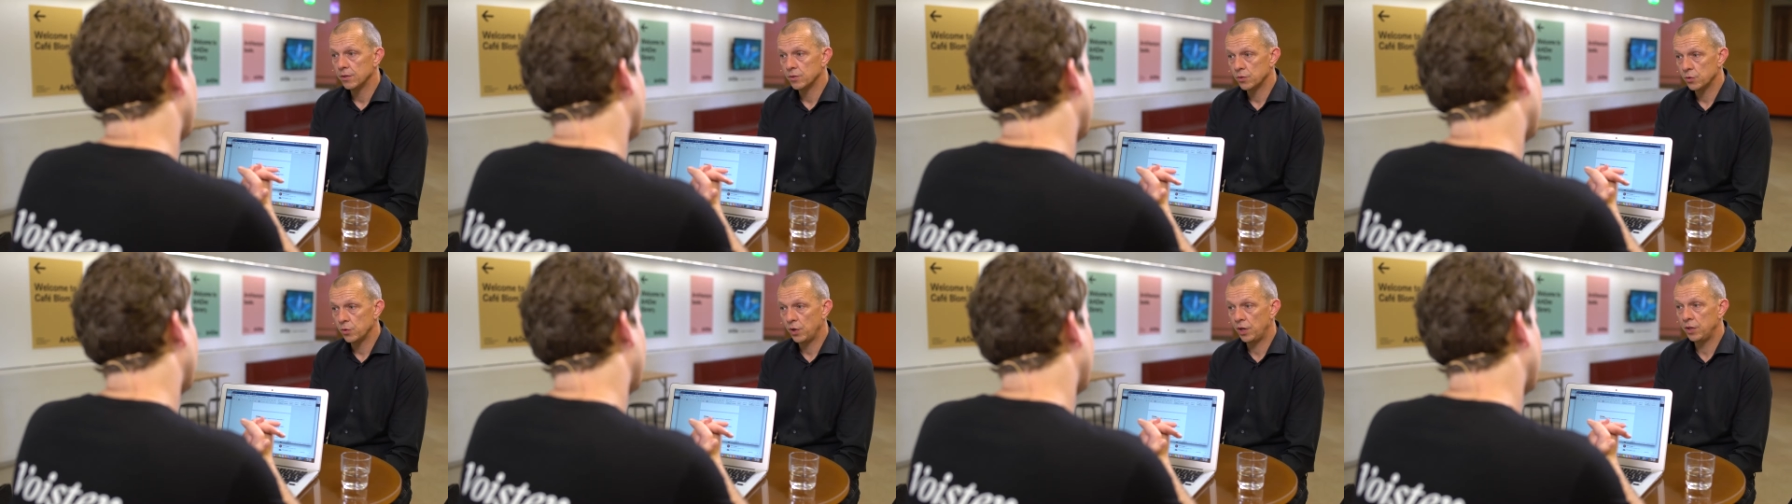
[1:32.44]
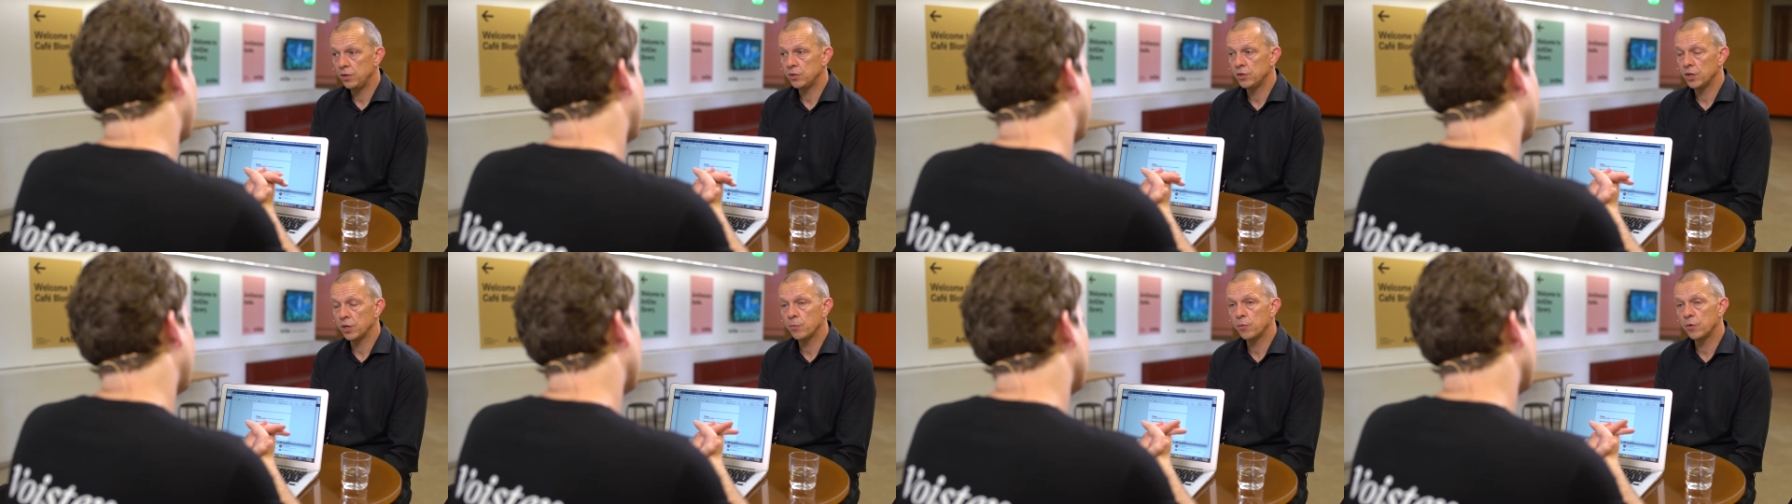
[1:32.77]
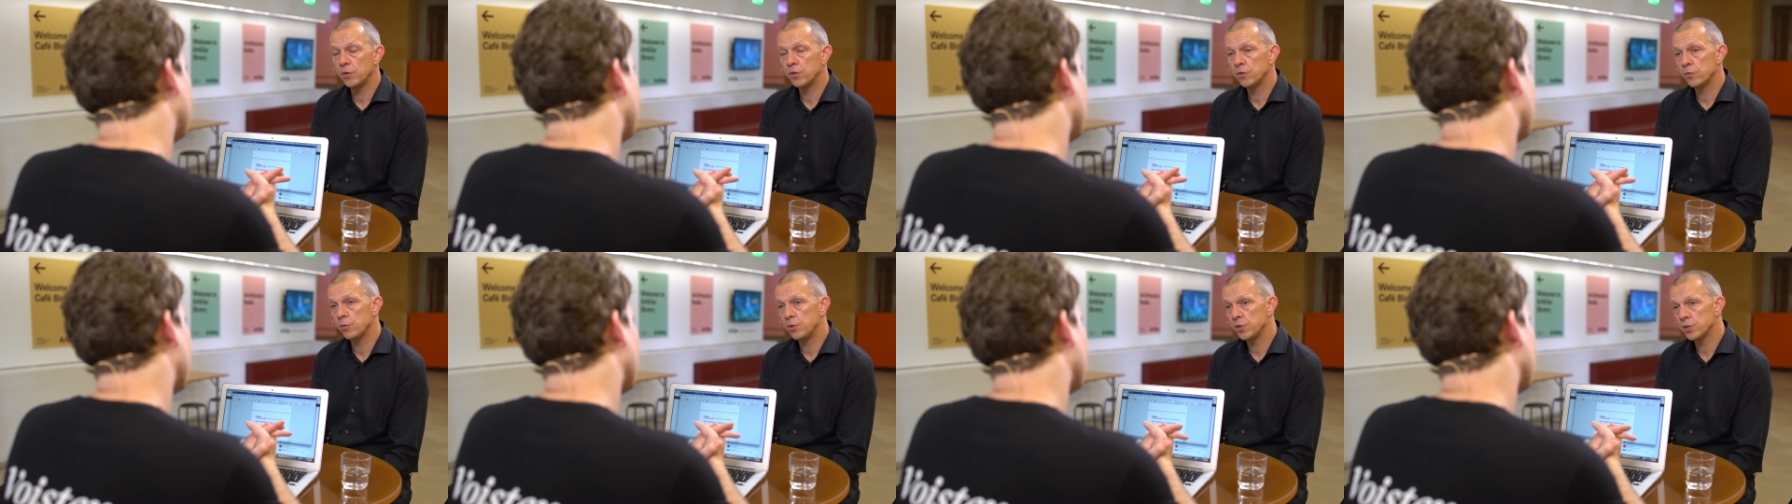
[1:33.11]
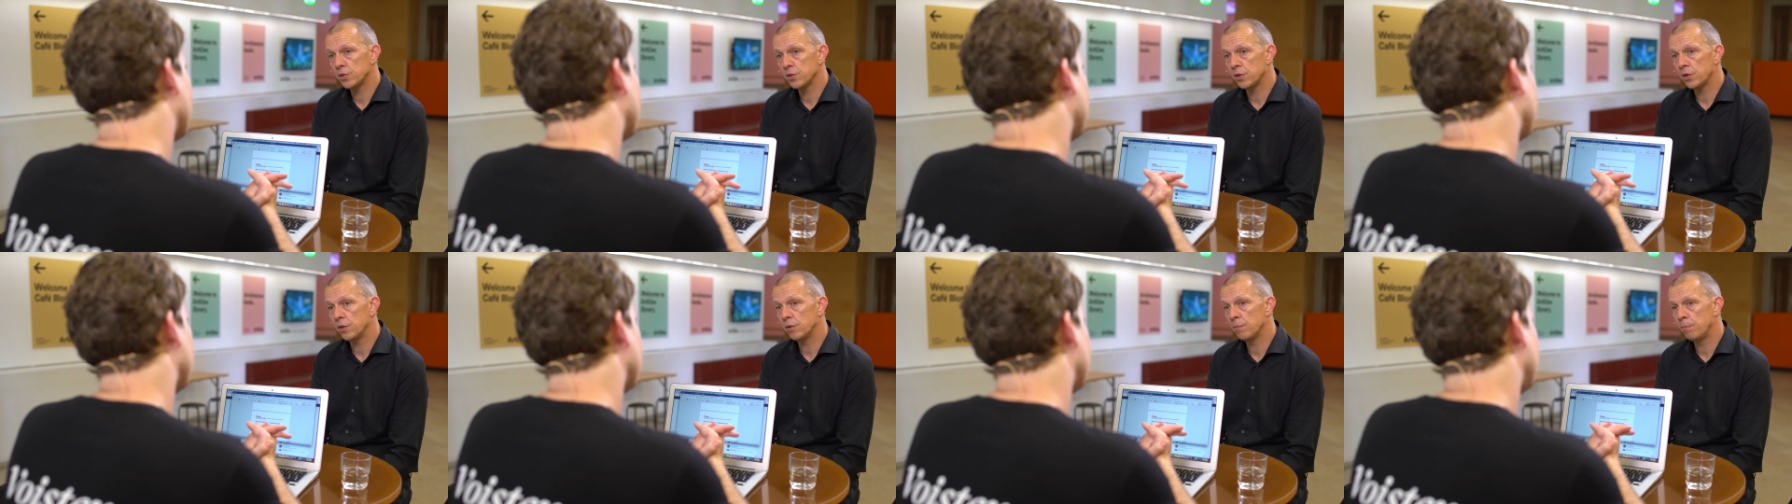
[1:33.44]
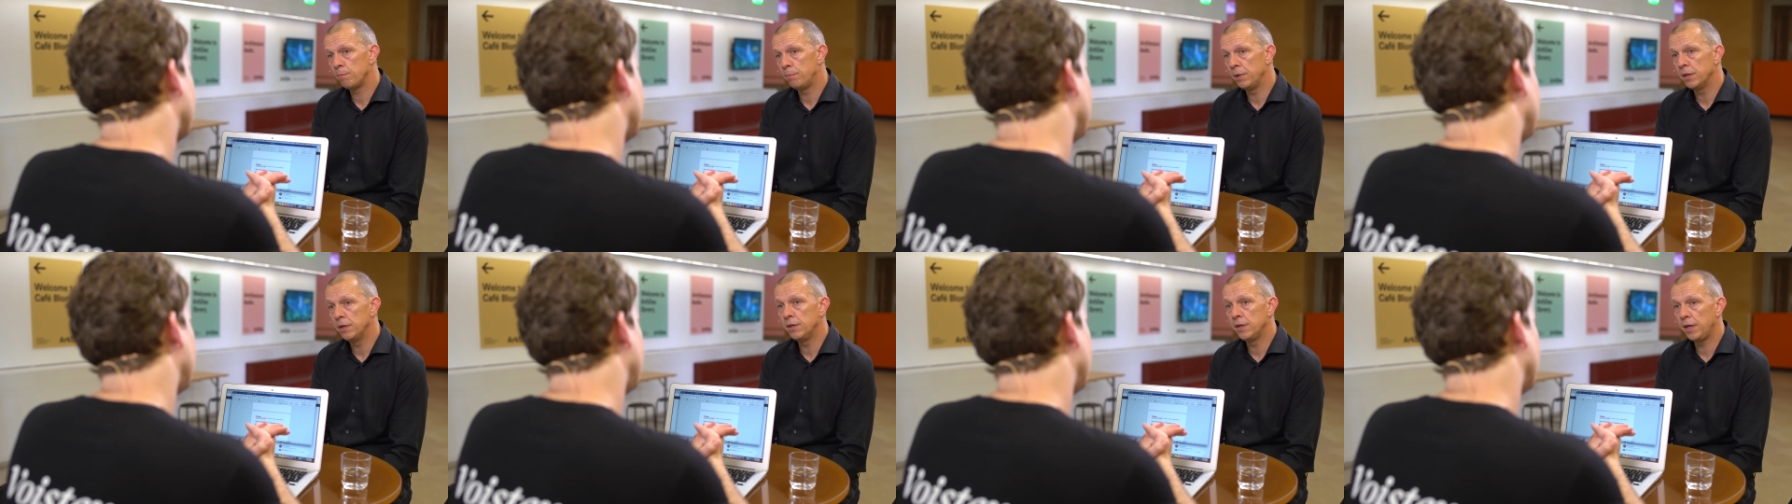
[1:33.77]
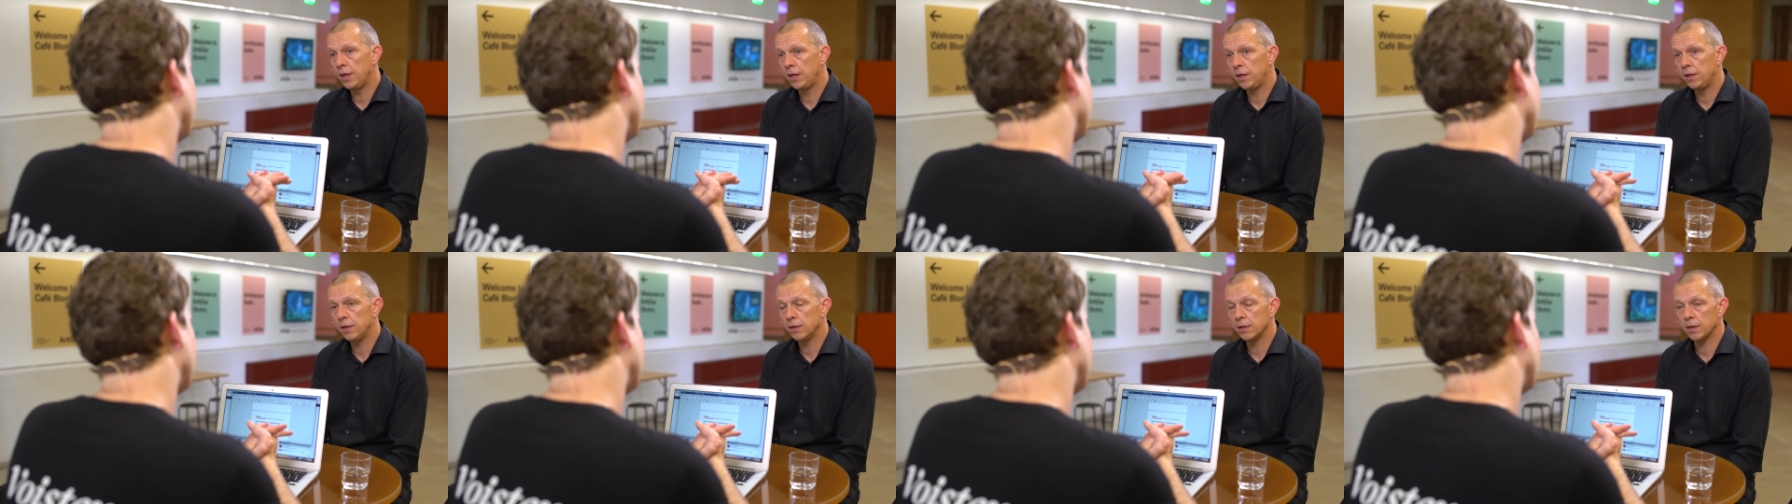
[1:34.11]
So in Check Point, we started
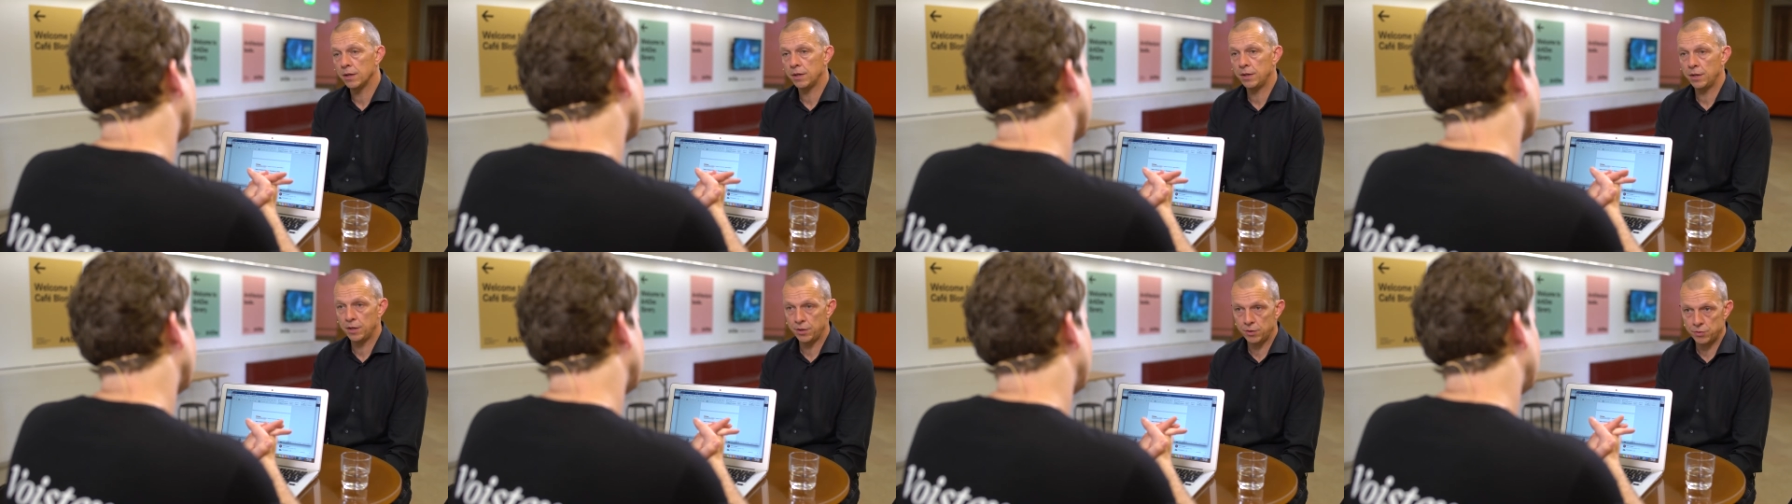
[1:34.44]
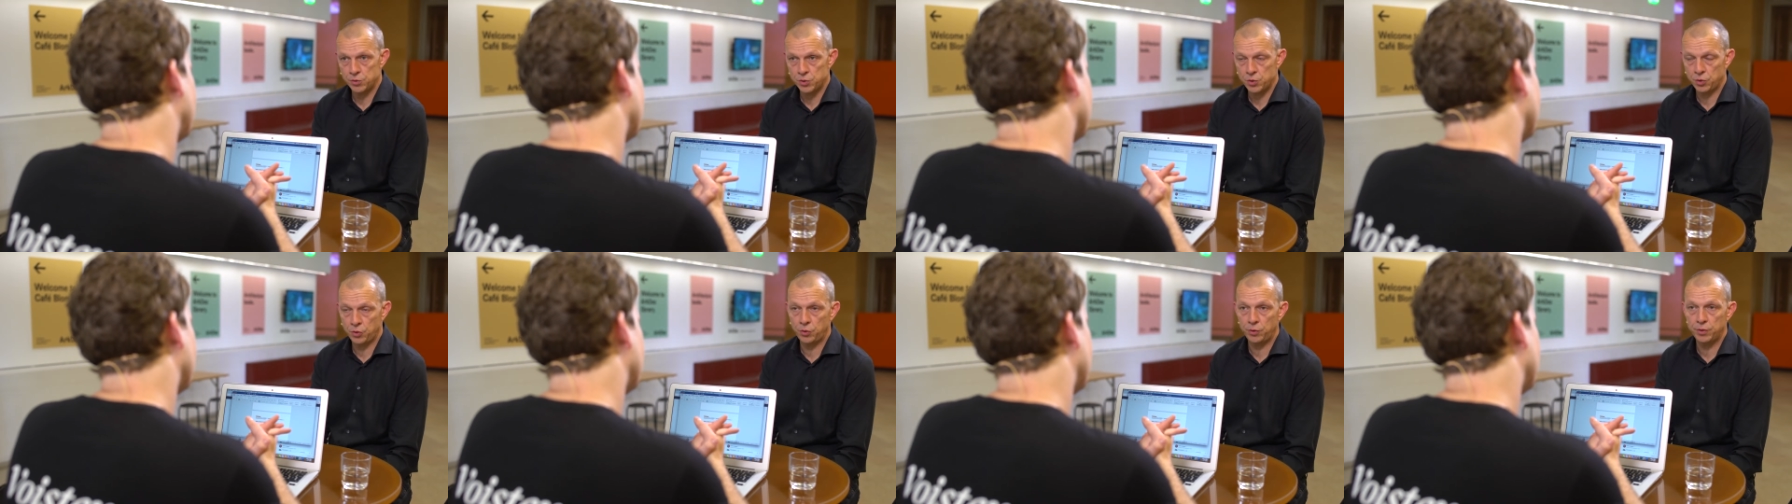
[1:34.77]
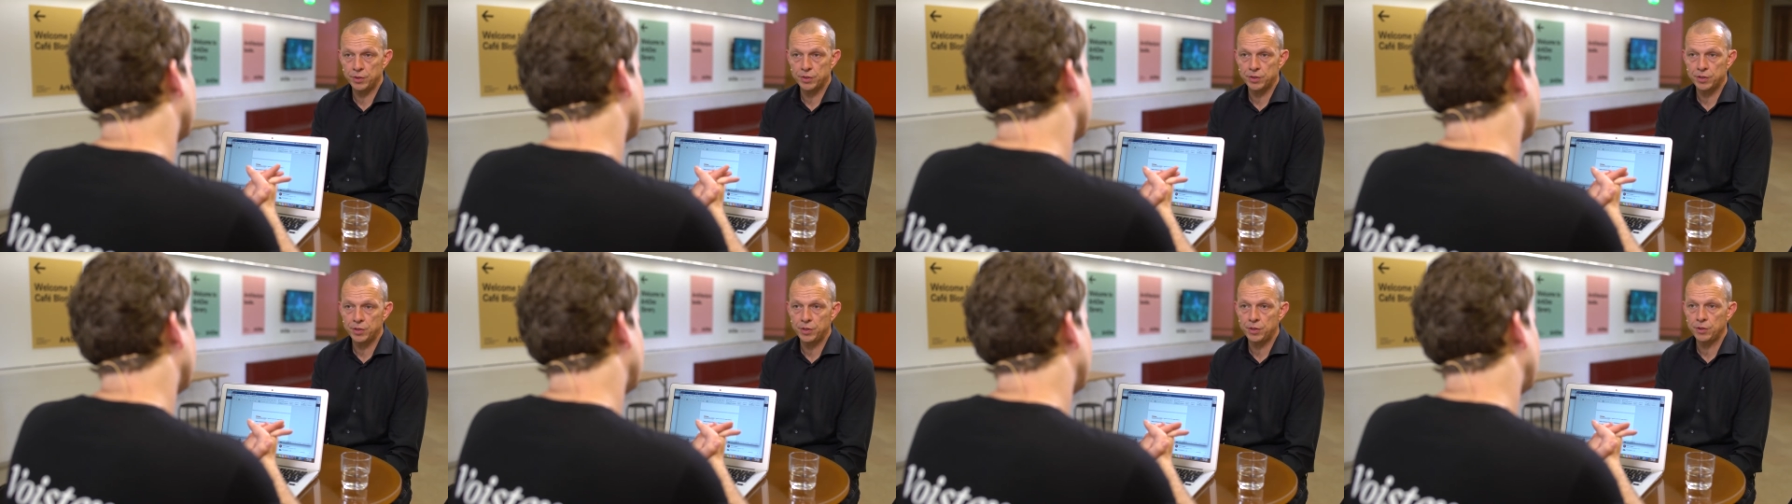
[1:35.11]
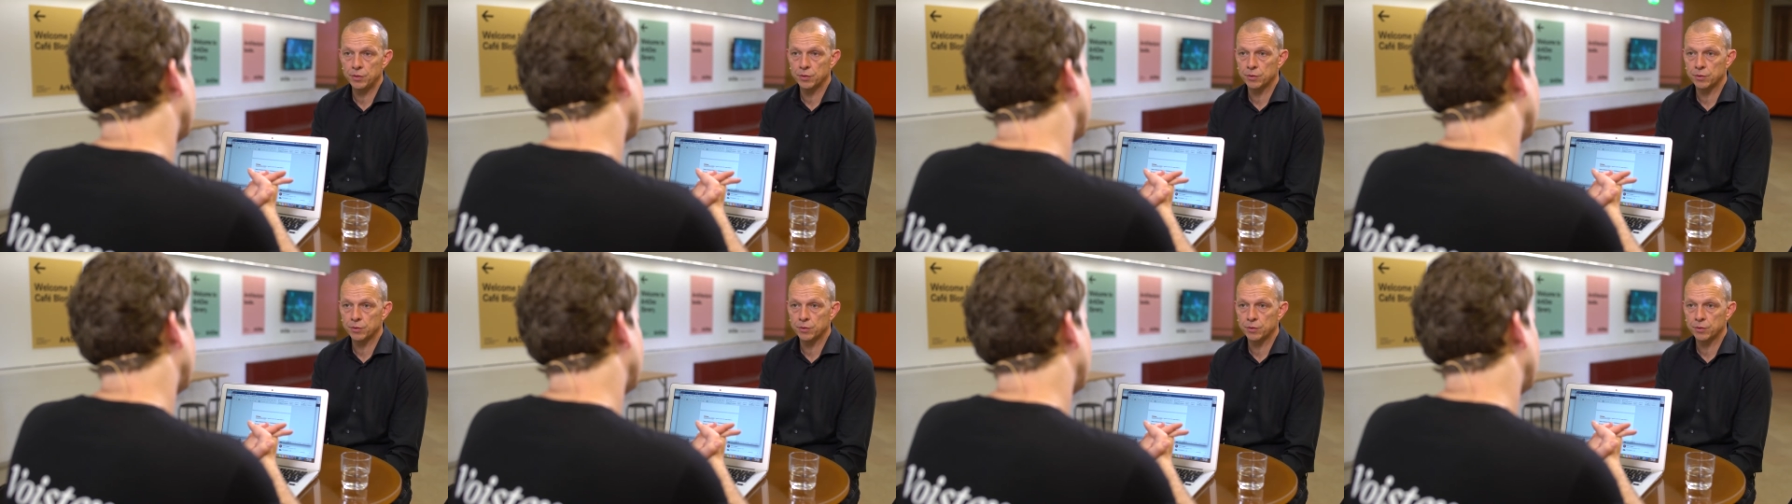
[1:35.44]
building a uh, nano security,